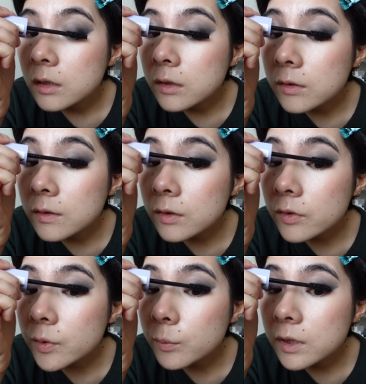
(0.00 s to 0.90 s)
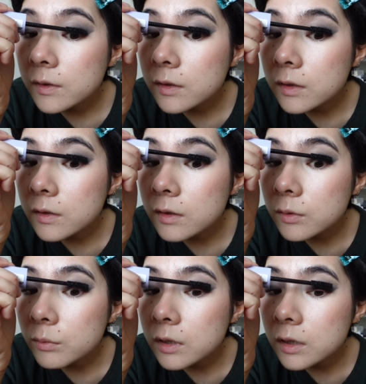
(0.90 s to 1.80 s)
There's still some
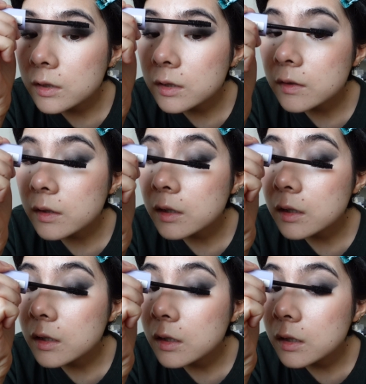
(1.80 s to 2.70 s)
instances when I just like